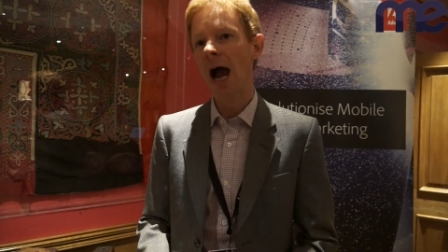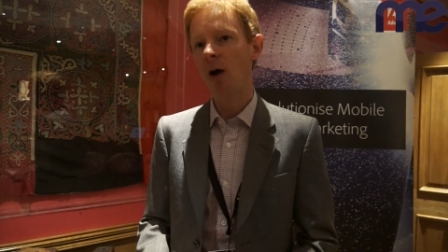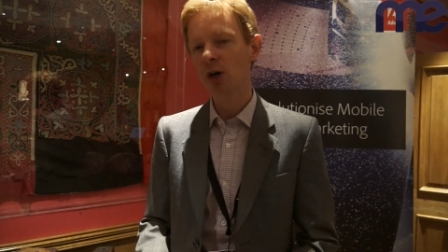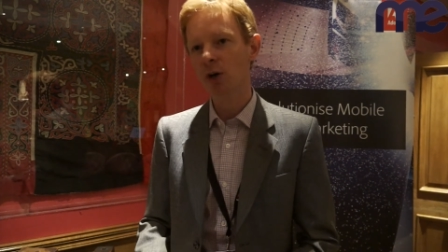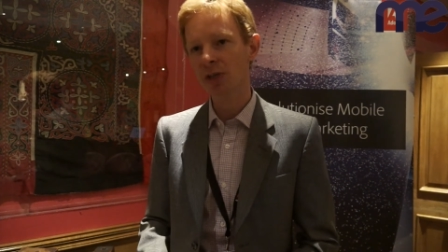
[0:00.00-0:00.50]

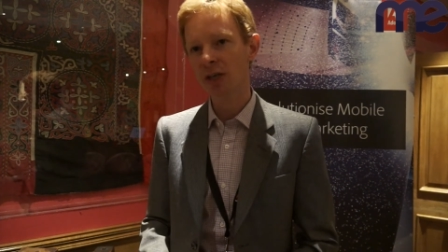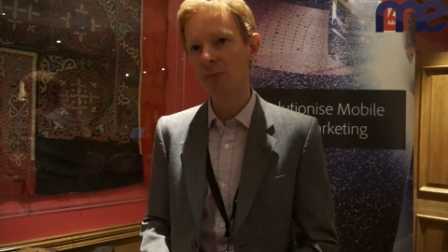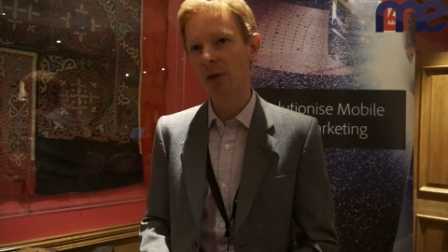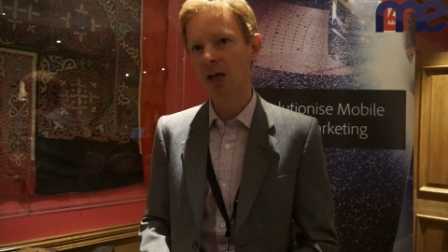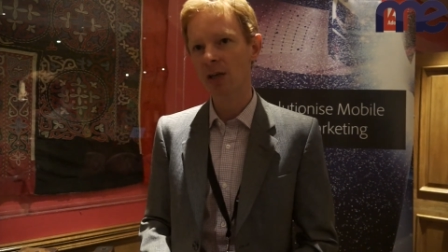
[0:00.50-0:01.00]
how content's
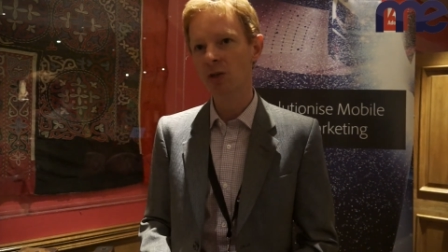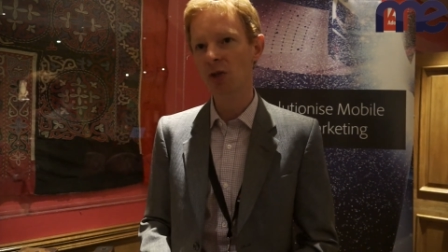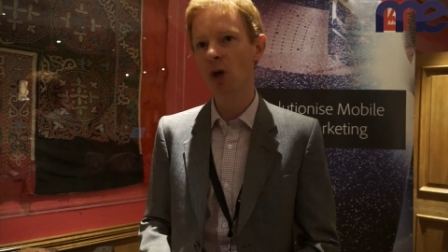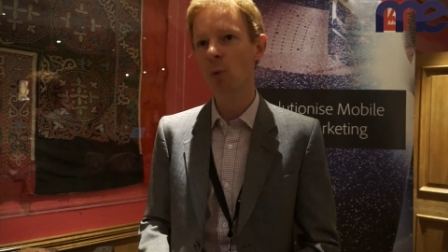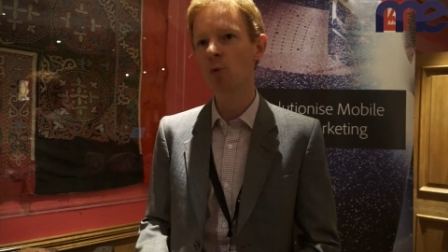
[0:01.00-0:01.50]
being
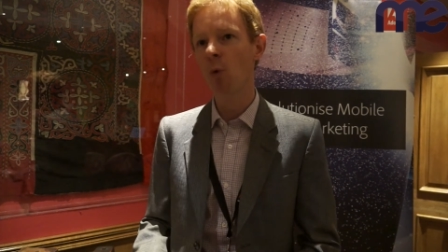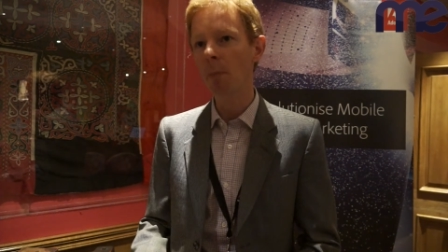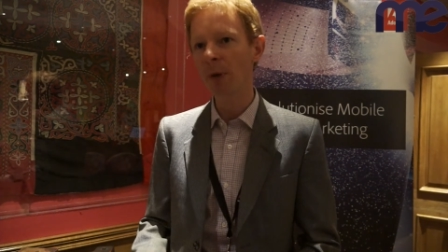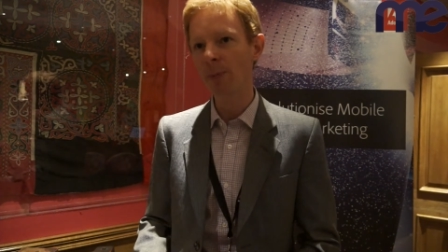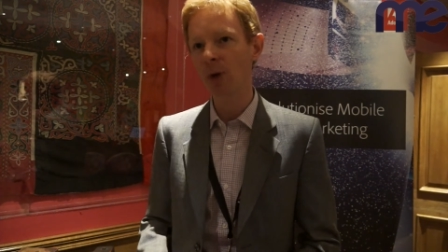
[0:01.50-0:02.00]
consumed,
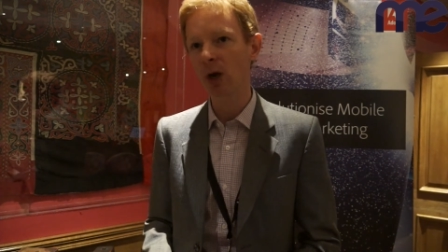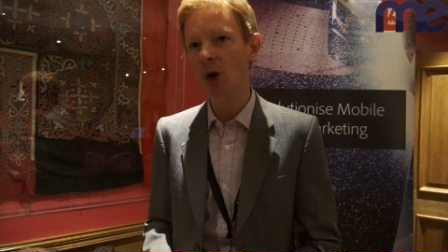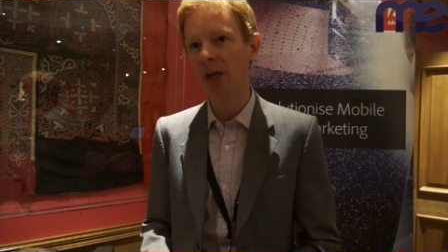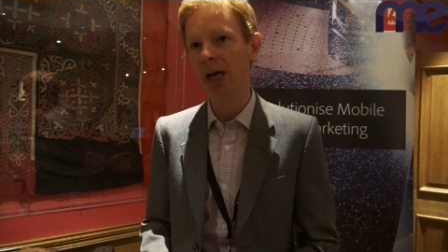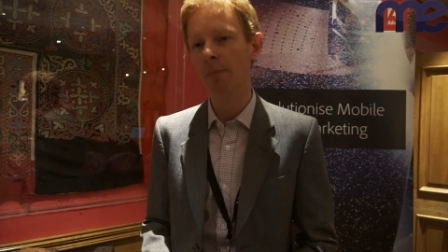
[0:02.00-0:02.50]
what people are
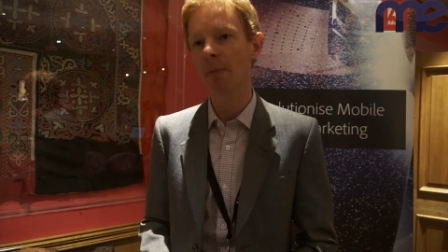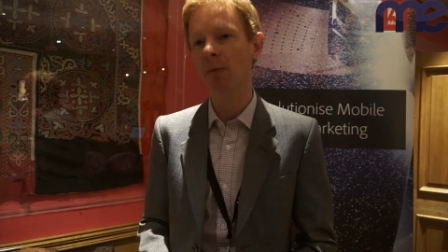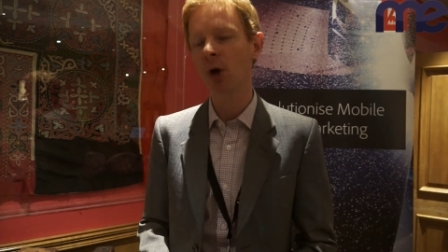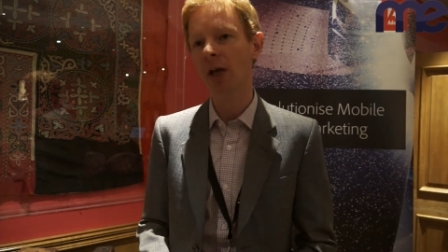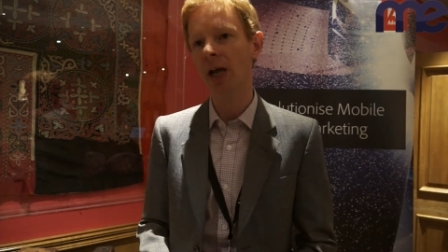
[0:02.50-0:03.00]
looking
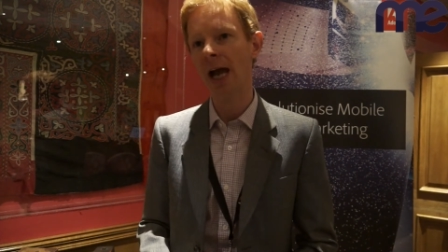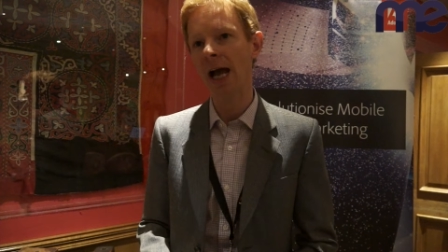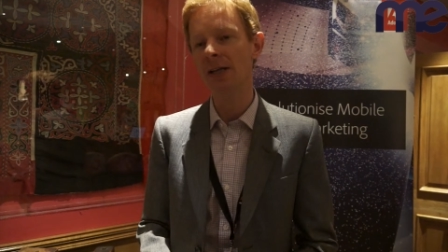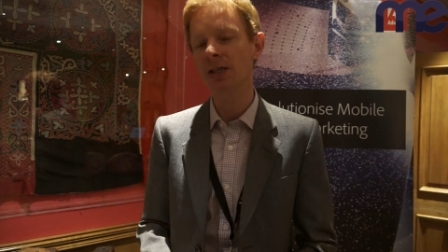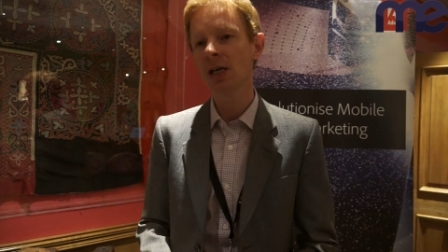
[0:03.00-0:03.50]
looking
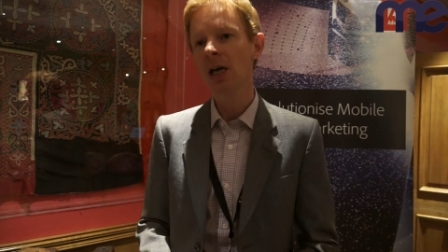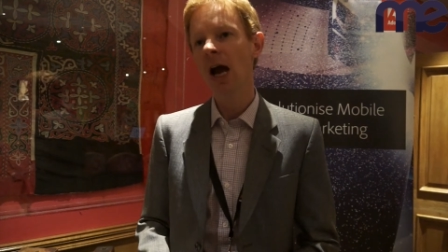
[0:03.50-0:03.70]
at,